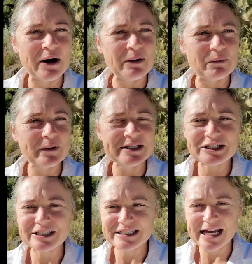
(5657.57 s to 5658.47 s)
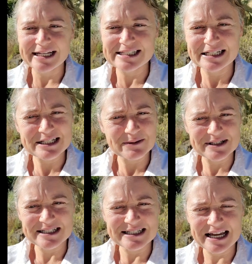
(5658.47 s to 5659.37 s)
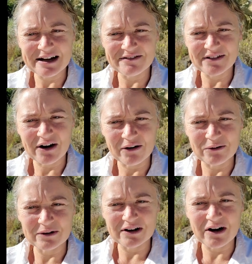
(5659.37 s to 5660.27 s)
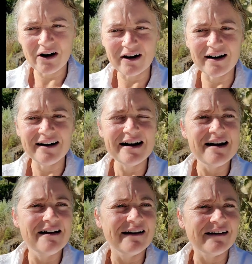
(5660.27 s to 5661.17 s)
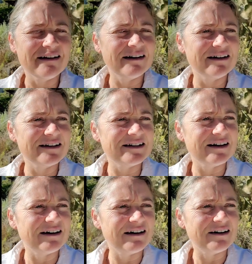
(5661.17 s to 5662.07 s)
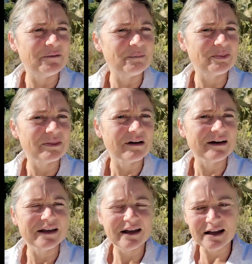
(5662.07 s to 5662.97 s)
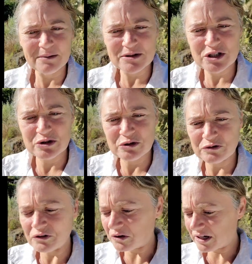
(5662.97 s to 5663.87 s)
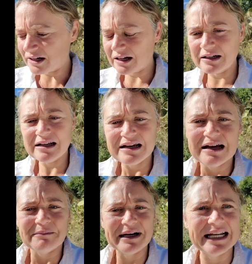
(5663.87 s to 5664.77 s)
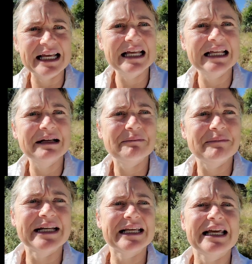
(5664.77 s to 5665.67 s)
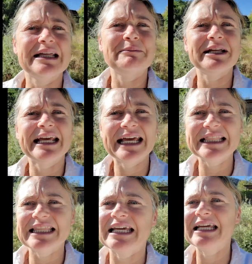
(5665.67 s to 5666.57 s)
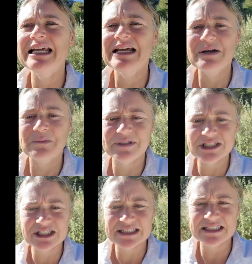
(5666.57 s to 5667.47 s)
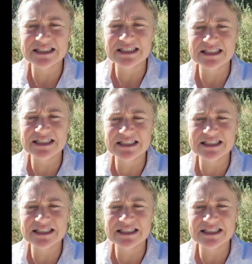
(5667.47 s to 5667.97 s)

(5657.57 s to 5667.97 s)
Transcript: we took a taxi because we didn't have our own car. And I came to Volcan Manajete, which is,